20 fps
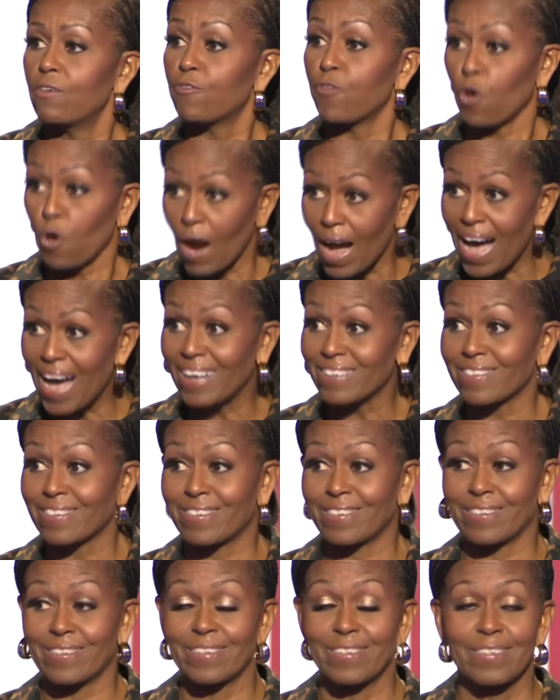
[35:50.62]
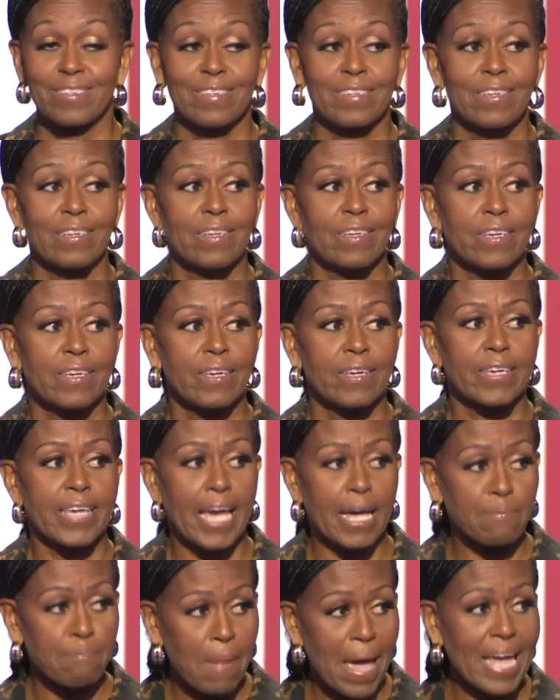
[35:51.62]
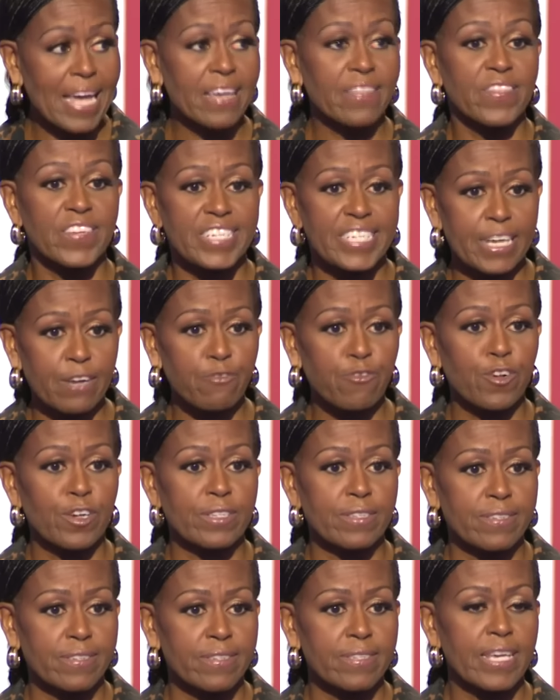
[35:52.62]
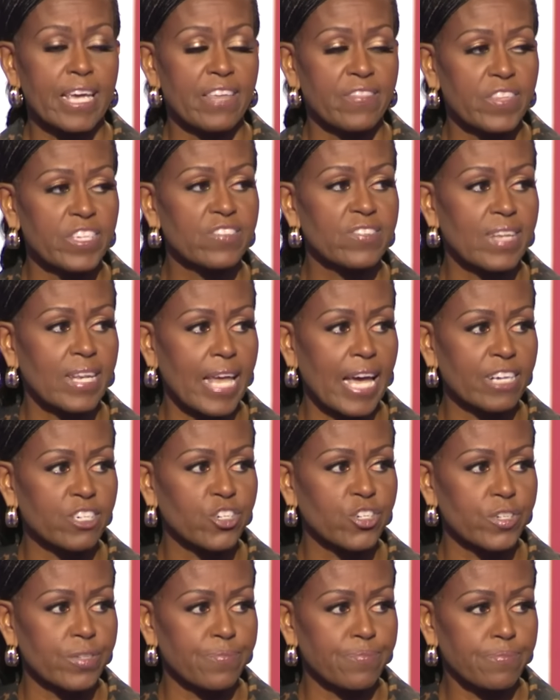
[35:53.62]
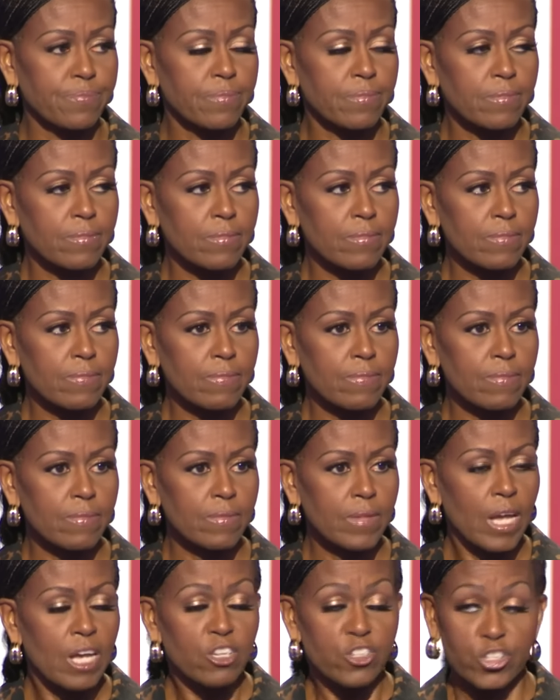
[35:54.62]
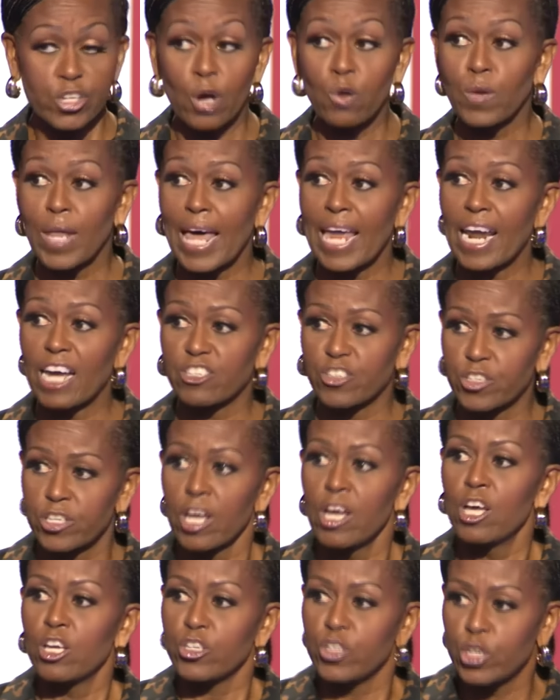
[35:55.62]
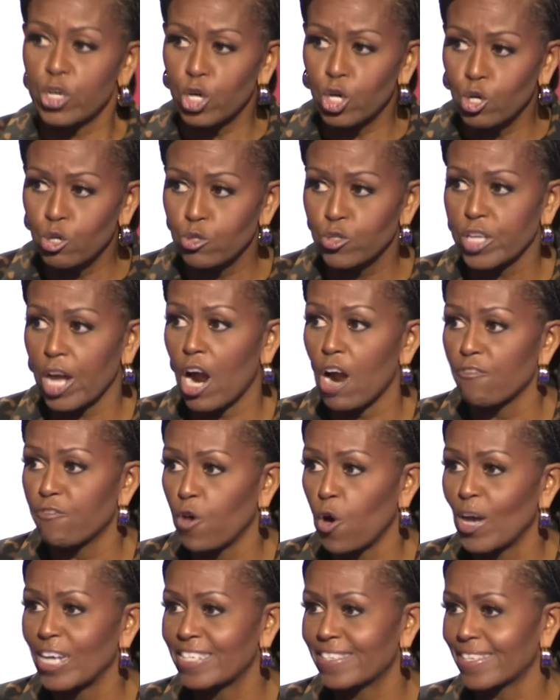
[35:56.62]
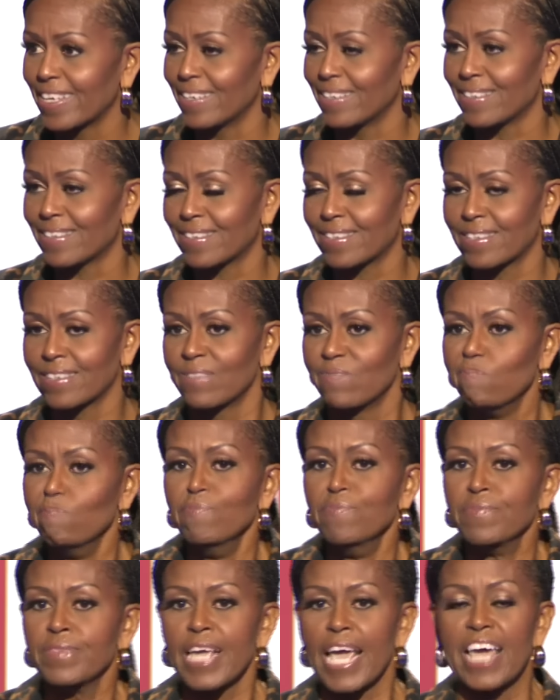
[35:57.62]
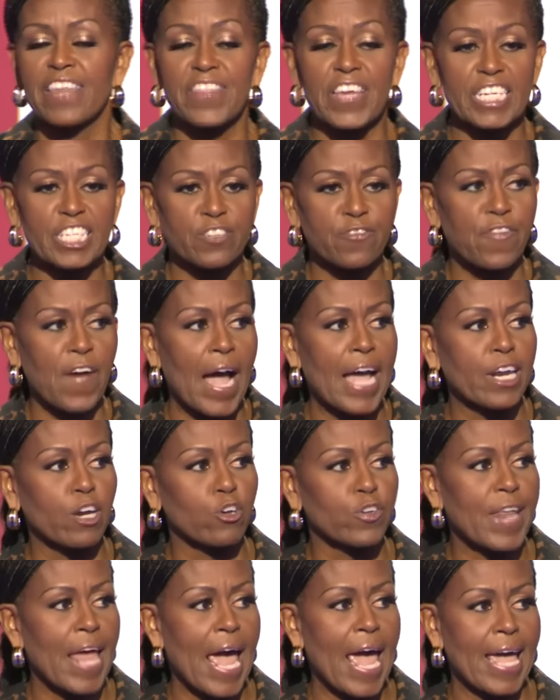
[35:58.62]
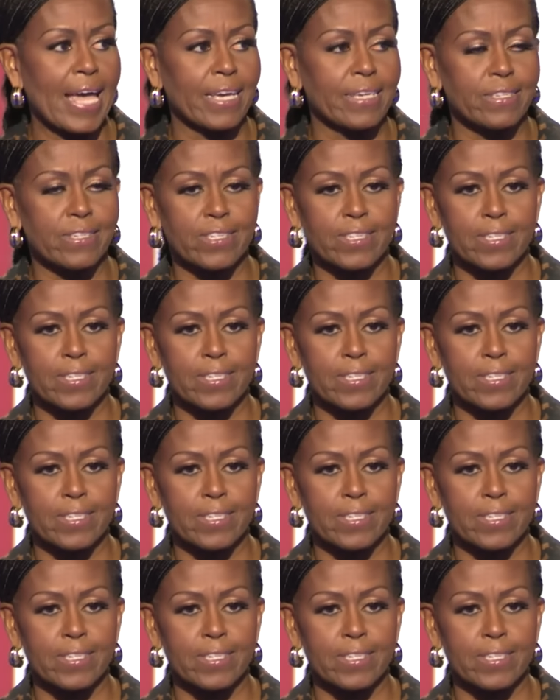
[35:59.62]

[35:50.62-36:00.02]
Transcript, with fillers: for us can make the difference in this election. So let us use our voices in these final days